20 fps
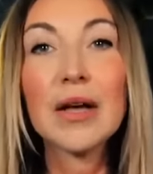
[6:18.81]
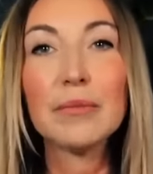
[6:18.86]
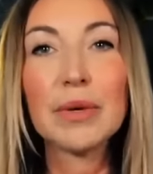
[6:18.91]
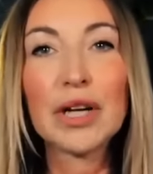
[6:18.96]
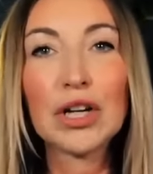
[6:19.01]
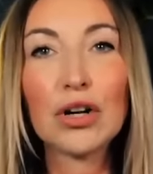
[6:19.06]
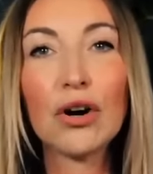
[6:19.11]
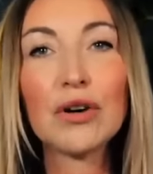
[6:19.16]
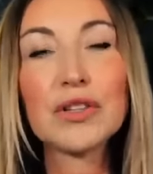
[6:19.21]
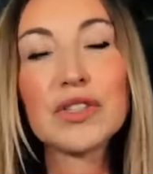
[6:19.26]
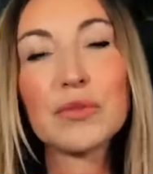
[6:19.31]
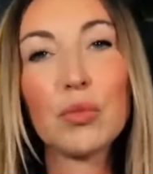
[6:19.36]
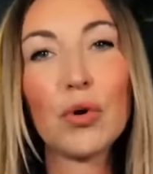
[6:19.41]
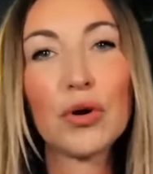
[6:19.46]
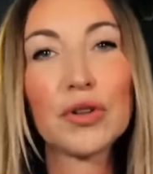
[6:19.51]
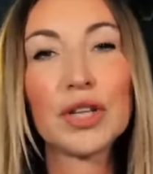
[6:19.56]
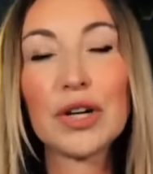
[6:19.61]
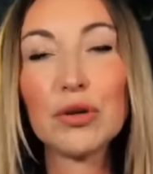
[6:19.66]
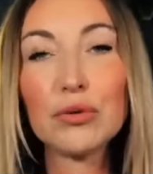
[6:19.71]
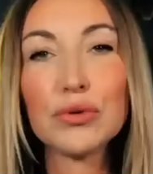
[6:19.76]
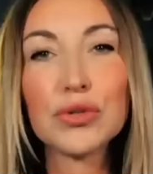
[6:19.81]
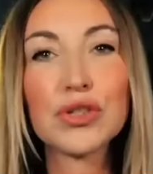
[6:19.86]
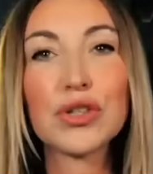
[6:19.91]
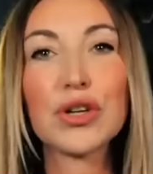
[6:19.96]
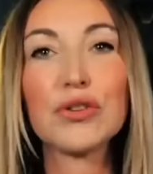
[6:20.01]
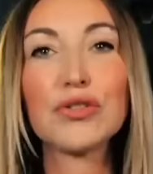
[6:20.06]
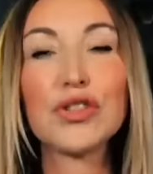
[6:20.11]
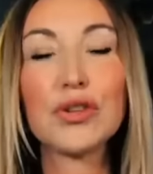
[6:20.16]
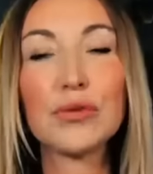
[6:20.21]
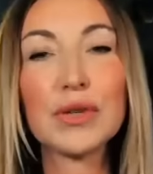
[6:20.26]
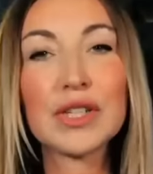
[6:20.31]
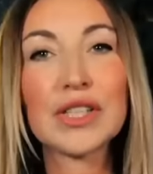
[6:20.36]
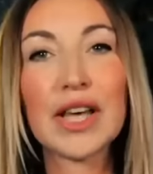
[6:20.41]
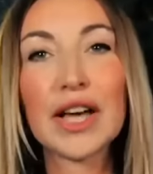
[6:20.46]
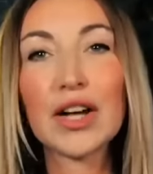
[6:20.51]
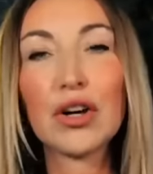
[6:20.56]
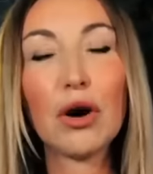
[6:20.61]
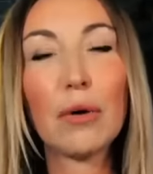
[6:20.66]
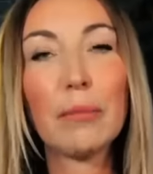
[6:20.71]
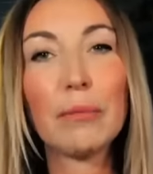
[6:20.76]
because what they also do is
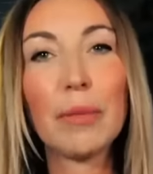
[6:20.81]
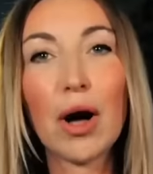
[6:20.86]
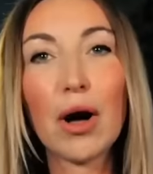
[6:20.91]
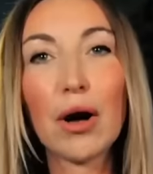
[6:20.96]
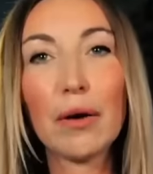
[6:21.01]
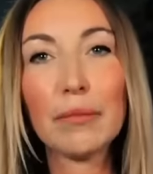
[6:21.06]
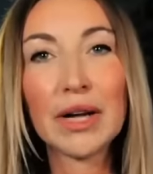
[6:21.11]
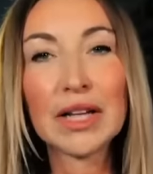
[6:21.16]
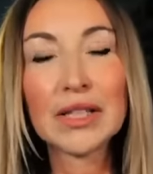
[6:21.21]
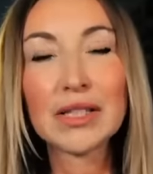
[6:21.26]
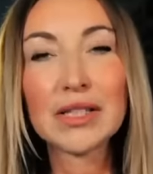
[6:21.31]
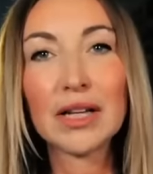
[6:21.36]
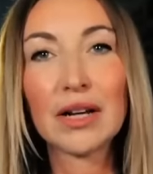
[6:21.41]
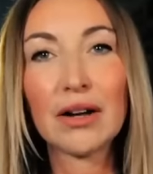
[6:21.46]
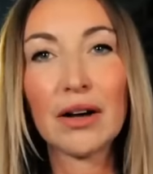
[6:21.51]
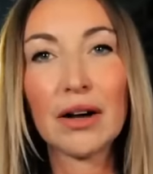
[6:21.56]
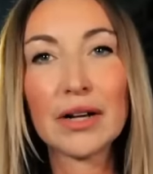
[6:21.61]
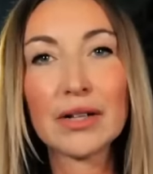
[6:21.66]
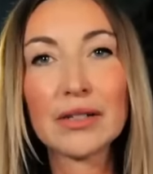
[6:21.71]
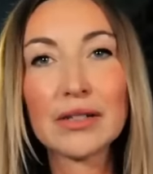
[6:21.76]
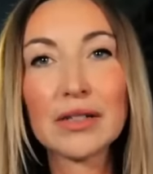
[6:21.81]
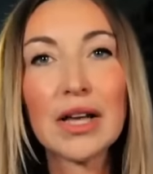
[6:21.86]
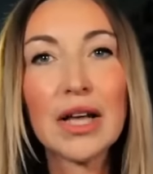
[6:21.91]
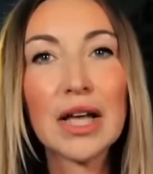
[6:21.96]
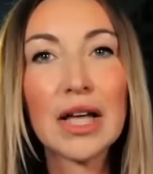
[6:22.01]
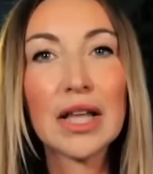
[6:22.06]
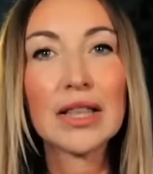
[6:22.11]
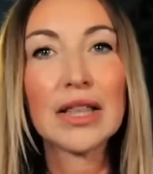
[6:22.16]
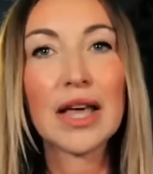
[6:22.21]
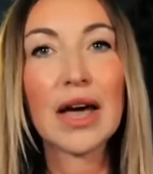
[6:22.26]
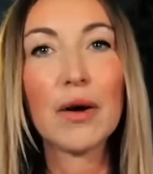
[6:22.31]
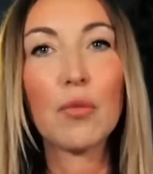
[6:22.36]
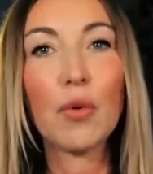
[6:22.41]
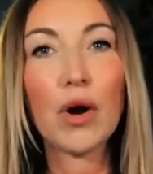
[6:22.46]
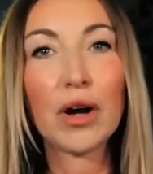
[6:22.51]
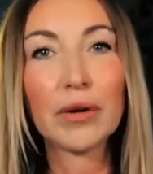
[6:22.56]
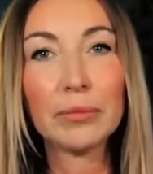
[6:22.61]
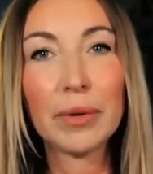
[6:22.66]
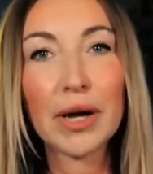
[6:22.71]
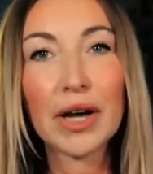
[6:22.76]
they compartmentalize. They're
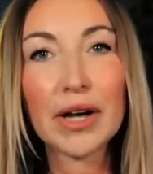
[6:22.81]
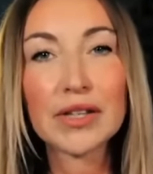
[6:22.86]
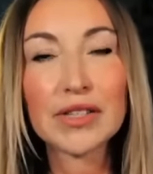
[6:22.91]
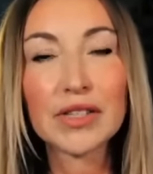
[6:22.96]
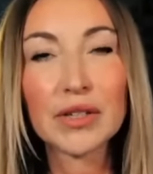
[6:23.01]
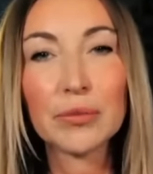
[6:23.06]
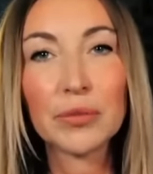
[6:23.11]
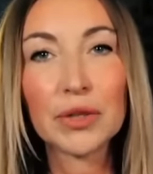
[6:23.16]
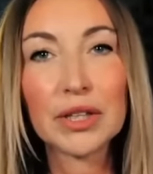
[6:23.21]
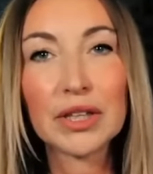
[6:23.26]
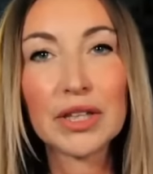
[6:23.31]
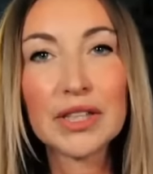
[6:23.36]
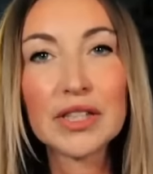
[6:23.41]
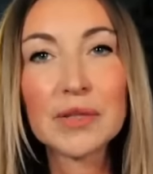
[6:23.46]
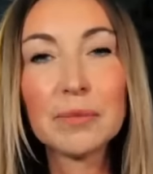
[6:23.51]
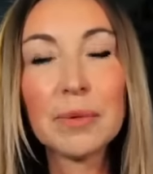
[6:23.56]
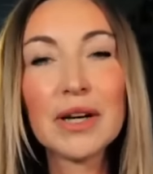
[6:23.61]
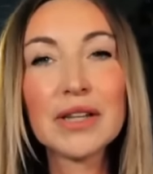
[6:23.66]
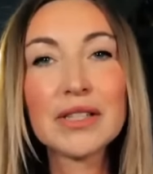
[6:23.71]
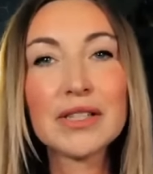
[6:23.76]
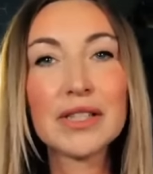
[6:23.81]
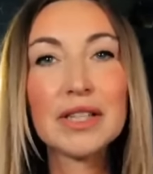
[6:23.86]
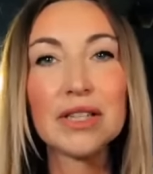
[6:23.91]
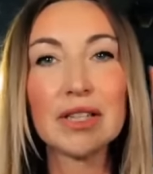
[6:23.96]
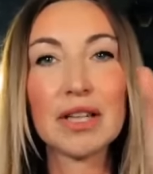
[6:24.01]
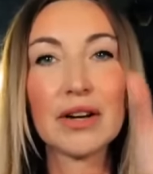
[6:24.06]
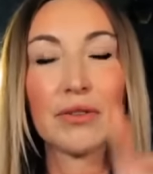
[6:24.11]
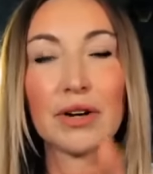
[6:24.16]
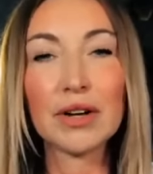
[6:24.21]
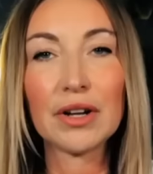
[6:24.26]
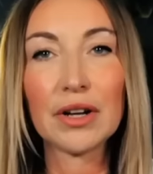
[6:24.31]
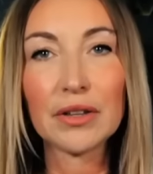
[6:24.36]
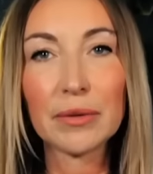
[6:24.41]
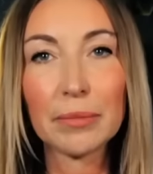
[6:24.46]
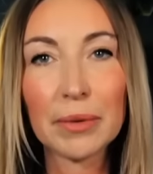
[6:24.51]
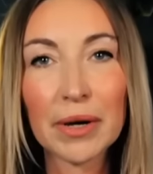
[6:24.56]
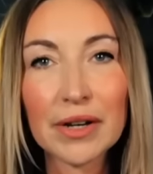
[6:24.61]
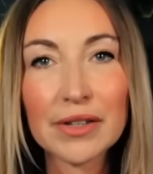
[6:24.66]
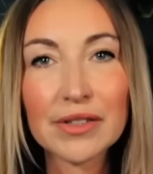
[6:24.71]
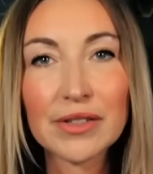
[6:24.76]
one person with this person, they're another
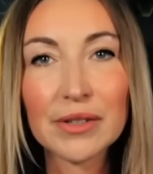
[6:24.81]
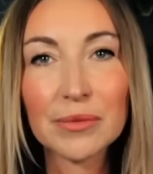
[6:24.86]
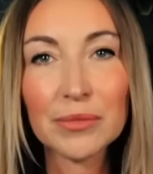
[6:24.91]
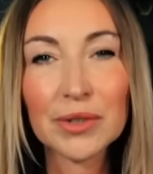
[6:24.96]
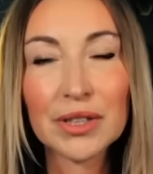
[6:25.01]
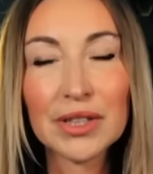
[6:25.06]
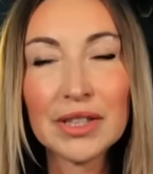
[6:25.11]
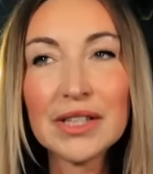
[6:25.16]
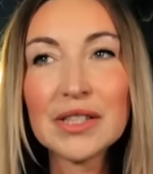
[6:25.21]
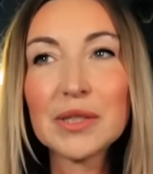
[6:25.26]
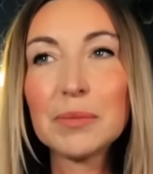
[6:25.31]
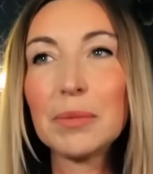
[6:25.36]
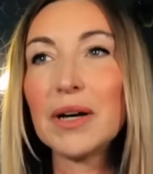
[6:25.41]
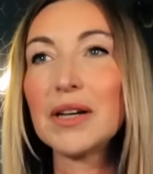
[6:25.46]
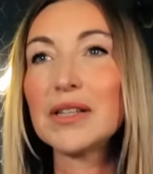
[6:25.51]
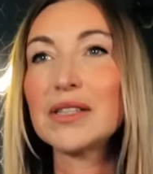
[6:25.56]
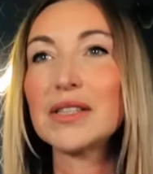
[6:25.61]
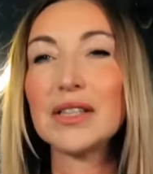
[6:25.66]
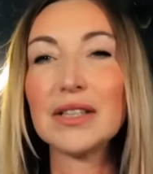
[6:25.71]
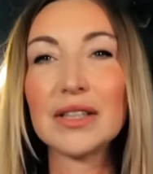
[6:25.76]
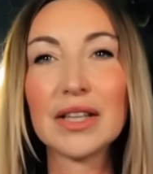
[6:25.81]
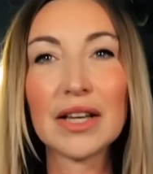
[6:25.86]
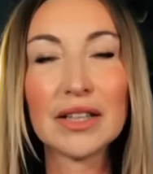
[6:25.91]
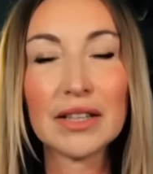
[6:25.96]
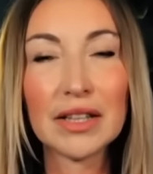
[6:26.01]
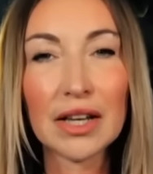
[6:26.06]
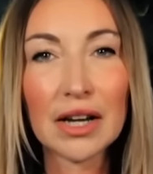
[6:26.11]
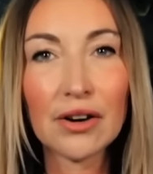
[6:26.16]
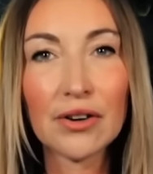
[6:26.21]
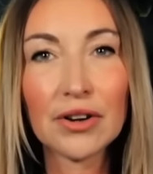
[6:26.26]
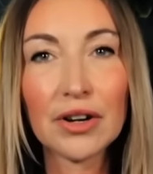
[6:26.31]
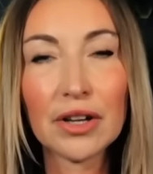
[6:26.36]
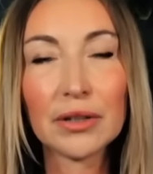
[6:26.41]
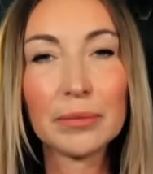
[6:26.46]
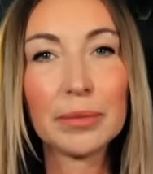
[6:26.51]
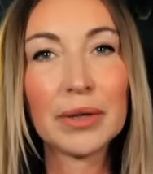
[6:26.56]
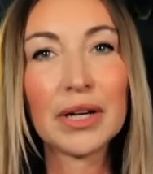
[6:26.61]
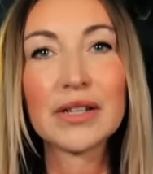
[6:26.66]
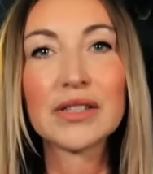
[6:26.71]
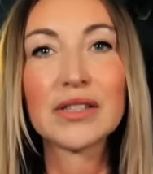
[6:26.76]
person with this person, then they're another
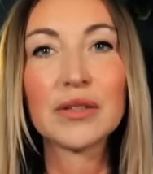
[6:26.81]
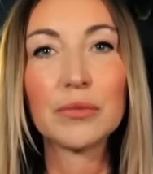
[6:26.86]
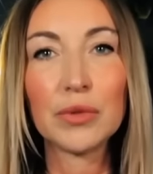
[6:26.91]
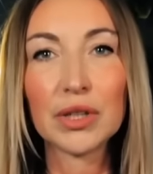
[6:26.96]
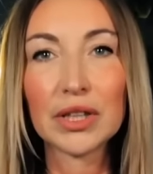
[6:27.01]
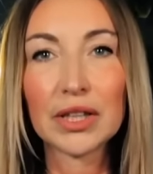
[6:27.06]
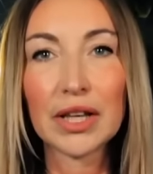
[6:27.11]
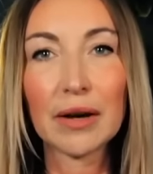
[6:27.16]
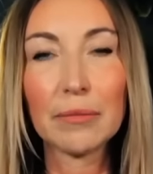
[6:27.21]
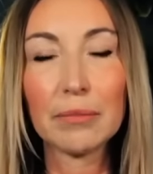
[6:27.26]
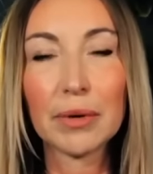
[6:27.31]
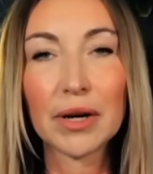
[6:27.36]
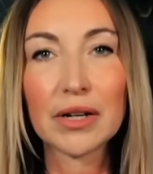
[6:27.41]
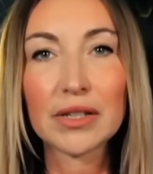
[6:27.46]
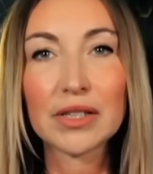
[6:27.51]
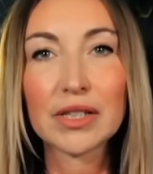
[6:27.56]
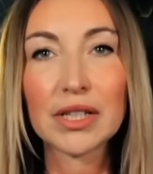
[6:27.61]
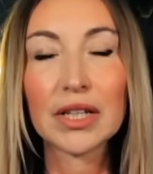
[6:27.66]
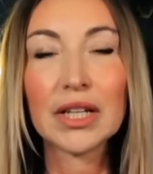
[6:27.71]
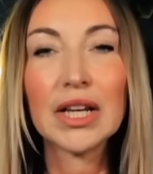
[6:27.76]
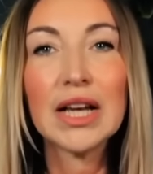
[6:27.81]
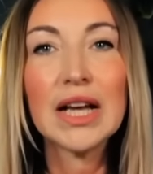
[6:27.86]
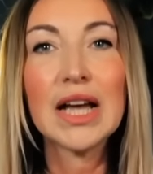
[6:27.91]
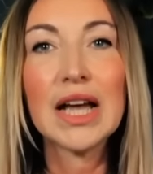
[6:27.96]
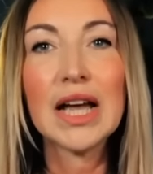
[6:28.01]
person with that person.